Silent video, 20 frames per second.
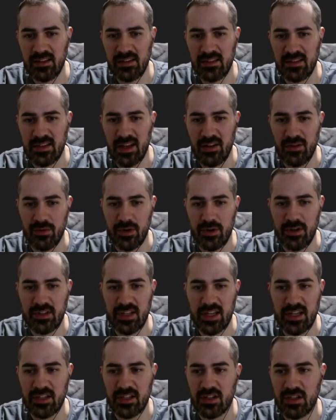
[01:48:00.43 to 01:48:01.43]
z
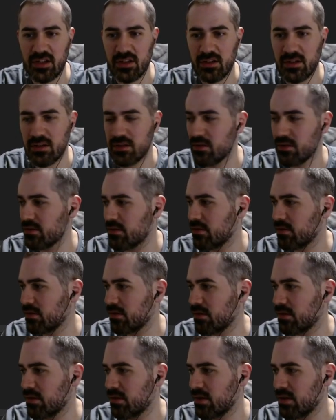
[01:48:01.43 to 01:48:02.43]
rotation.
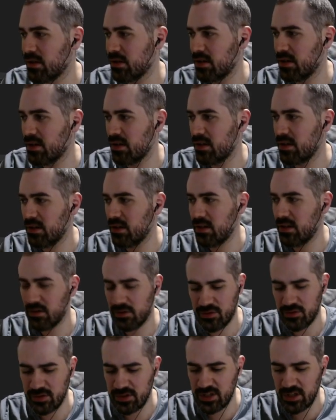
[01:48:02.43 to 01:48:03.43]

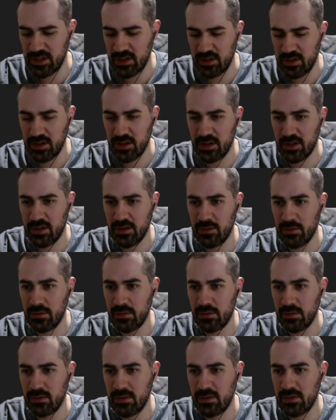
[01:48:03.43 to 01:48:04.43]
Yield return null,
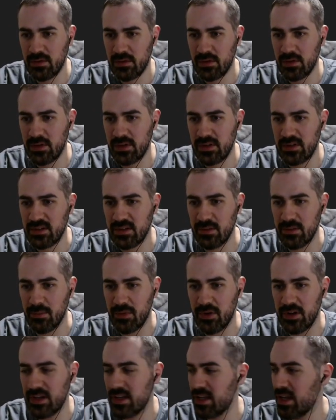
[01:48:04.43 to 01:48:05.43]

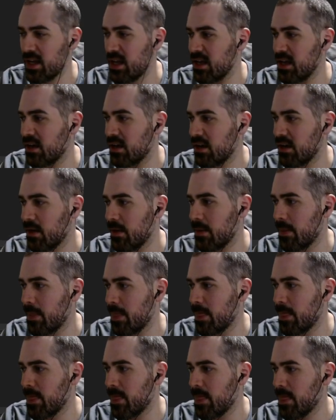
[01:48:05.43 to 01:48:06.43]
important here,
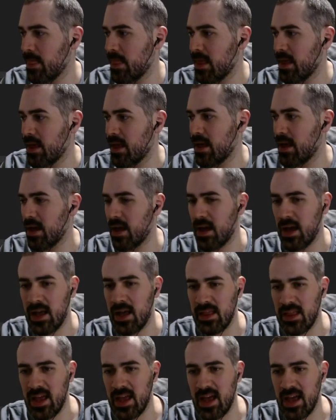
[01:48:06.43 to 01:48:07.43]

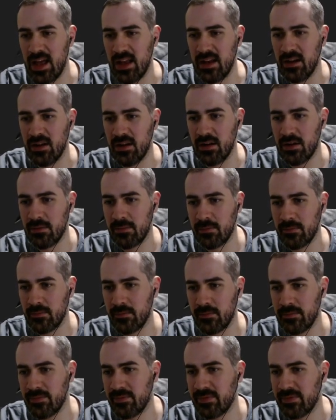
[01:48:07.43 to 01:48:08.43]
and then
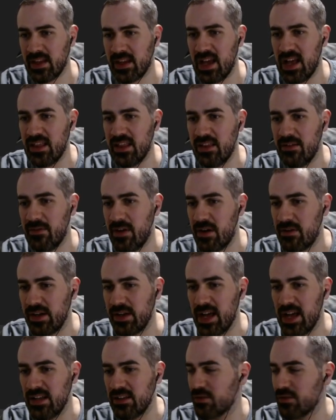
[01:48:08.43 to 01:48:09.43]
at the very
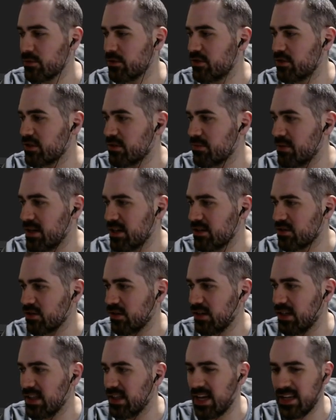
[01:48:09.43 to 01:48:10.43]
end we'll just make sure
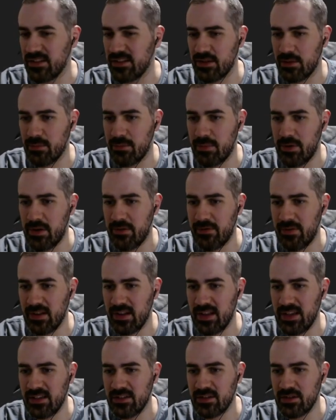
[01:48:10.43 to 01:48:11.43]
it lines up
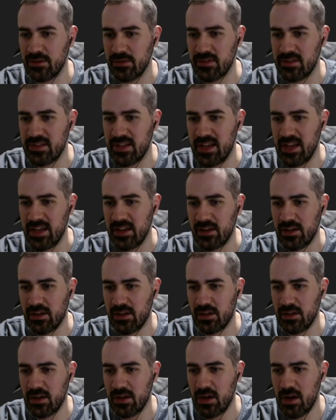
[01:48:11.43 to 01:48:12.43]
perfectly. So we'll say
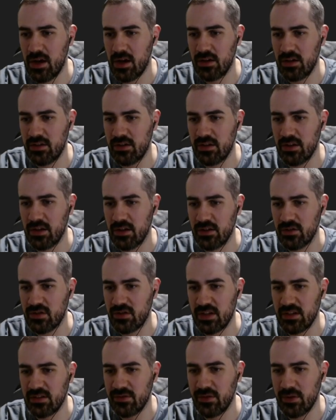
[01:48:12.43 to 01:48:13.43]
card dot
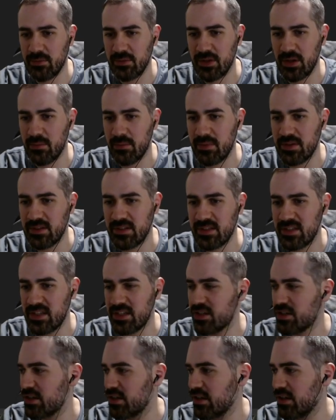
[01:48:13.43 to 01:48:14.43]
transform dot
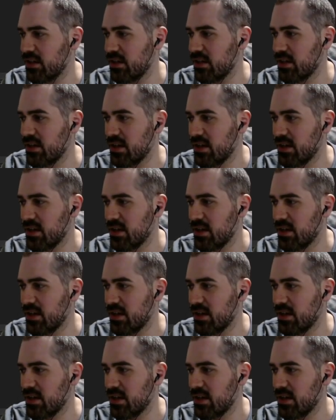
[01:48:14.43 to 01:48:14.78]
position